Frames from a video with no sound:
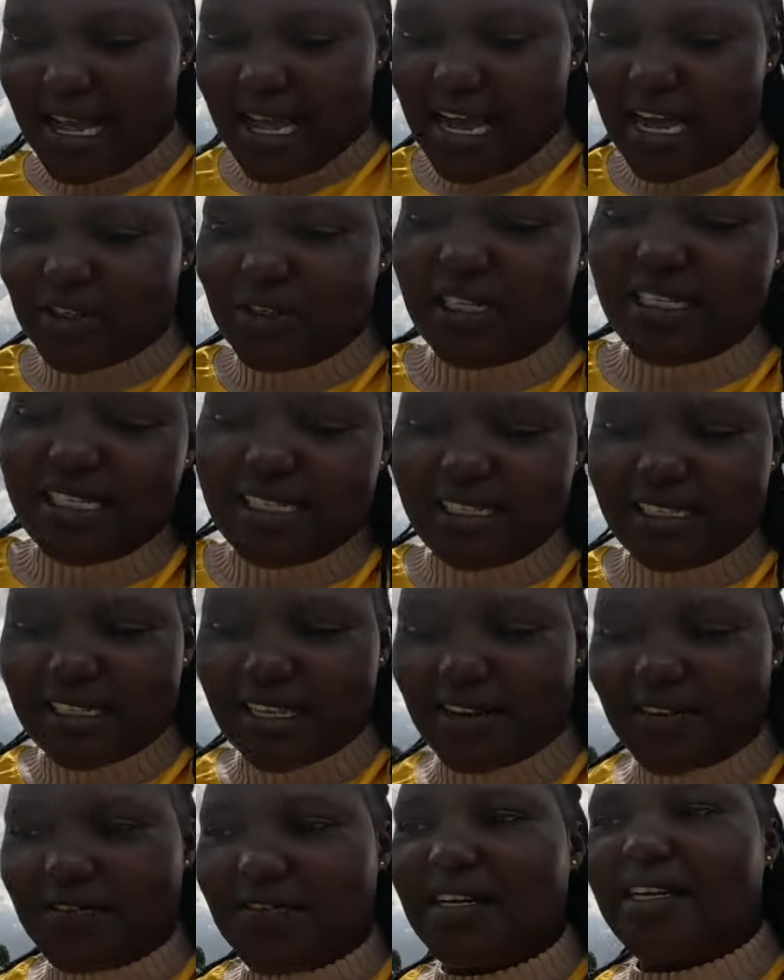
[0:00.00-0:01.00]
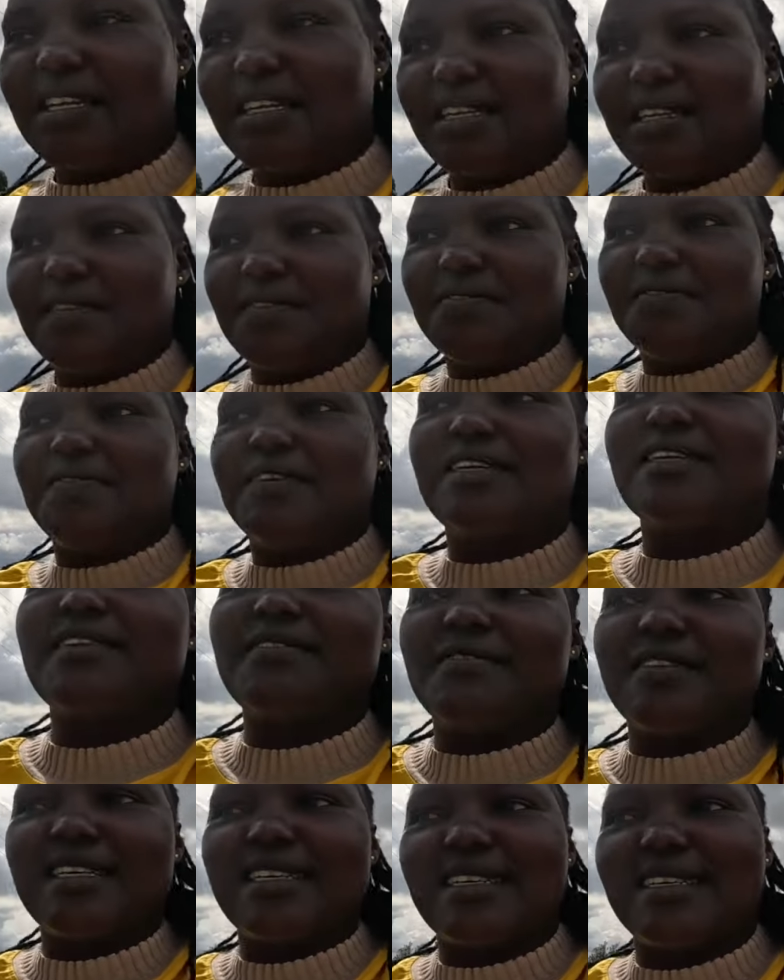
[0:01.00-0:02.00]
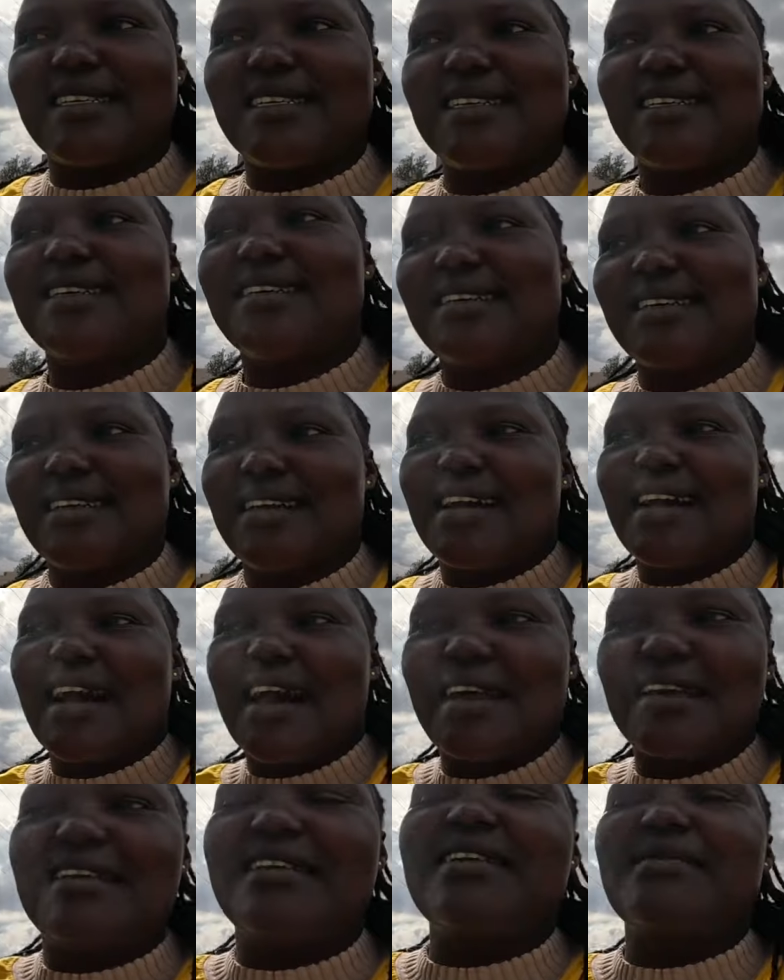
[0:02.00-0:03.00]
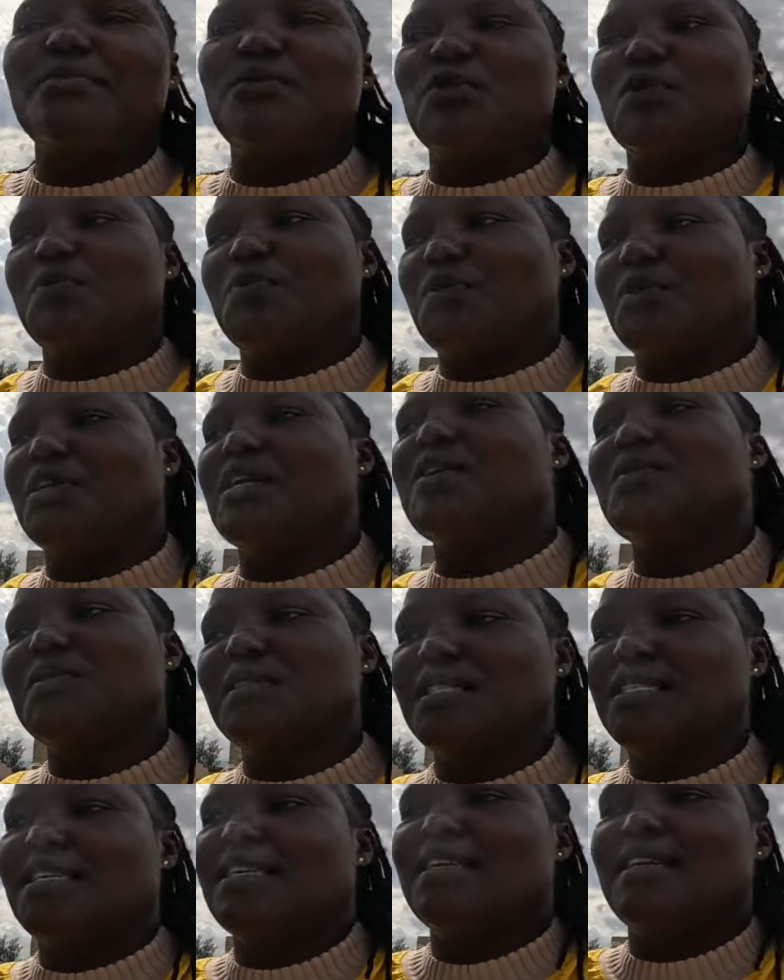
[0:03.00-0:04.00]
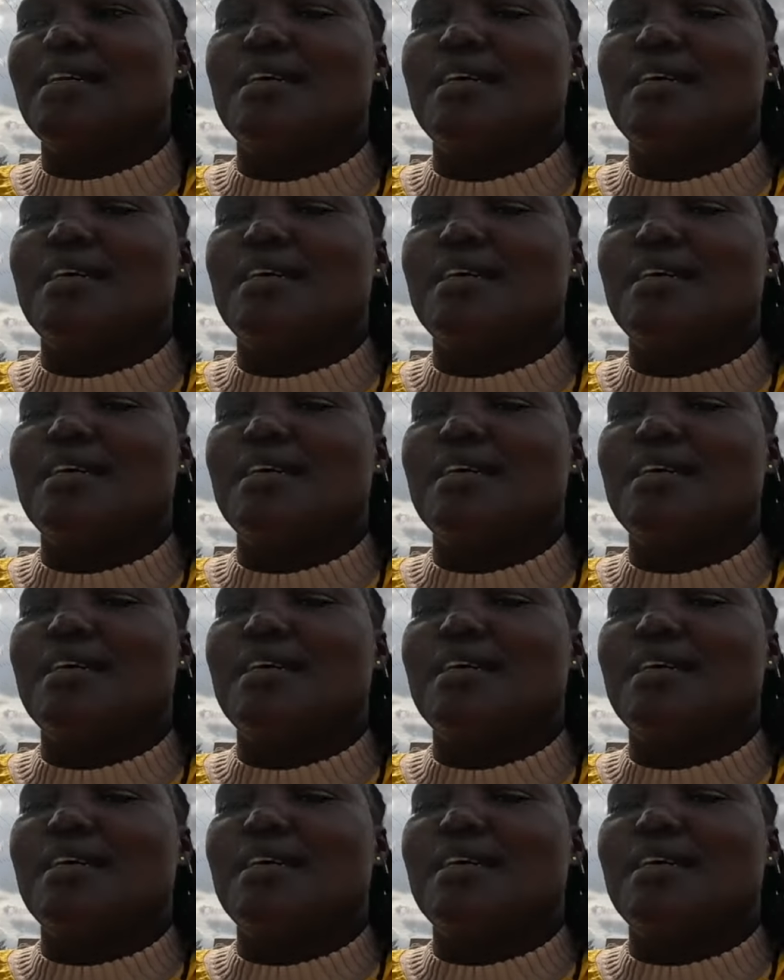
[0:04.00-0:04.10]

Actually, it's a very, very, very hard name to pronounce,